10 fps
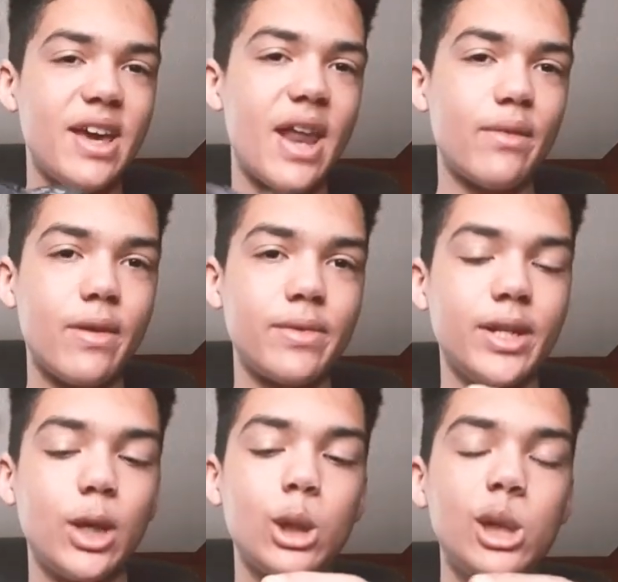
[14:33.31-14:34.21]

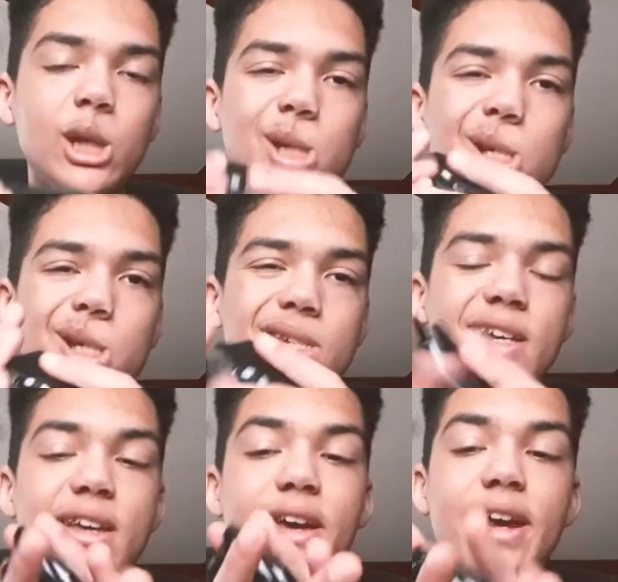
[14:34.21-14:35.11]
Everything clicks,
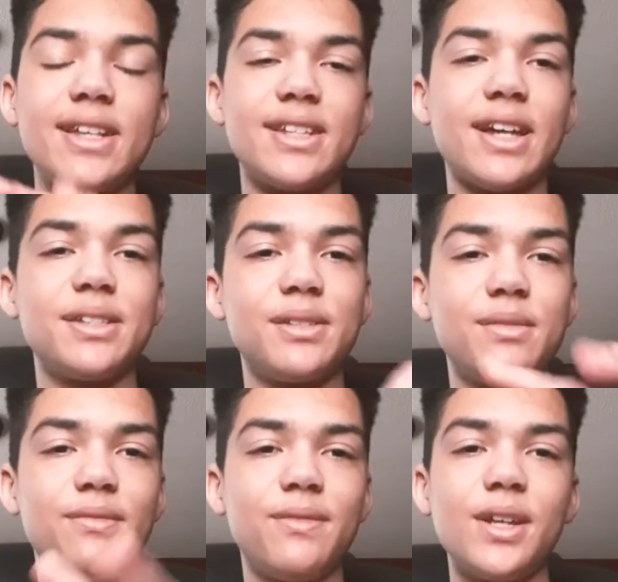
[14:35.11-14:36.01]
and it's nice and
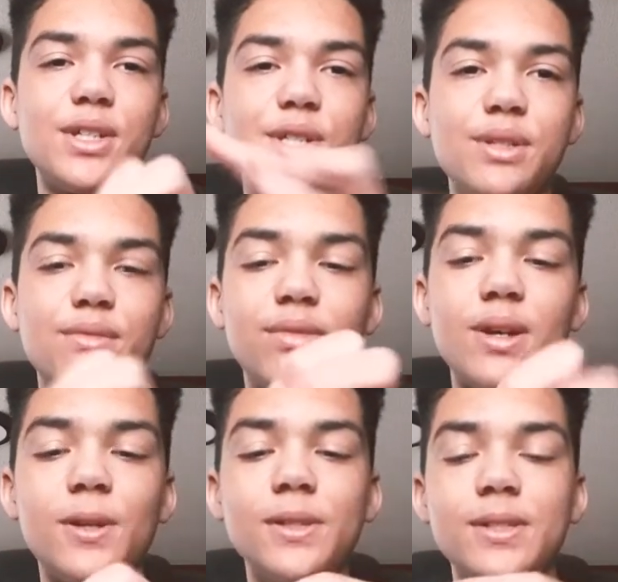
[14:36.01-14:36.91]
flush and
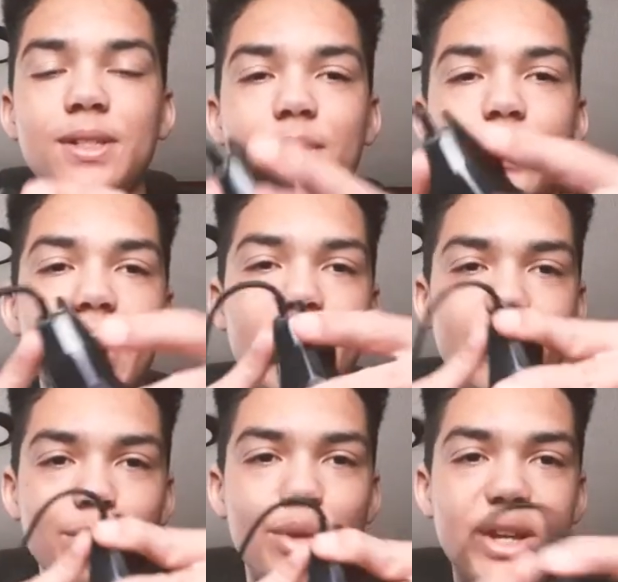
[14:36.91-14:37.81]
flawless, and you
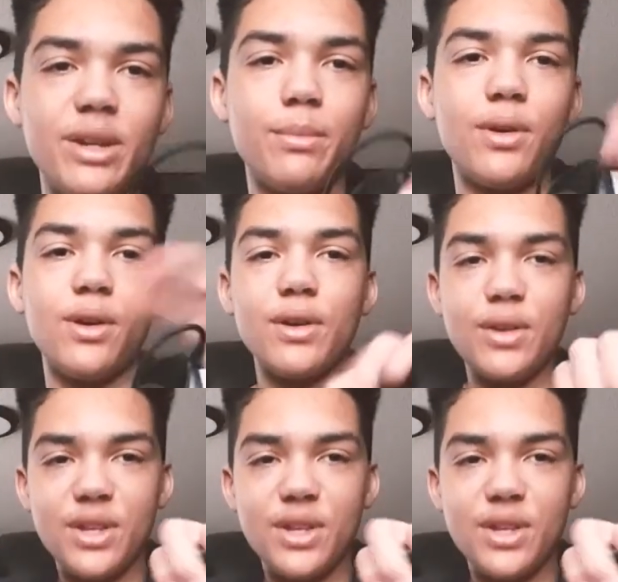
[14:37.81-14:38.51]
can't break it apart.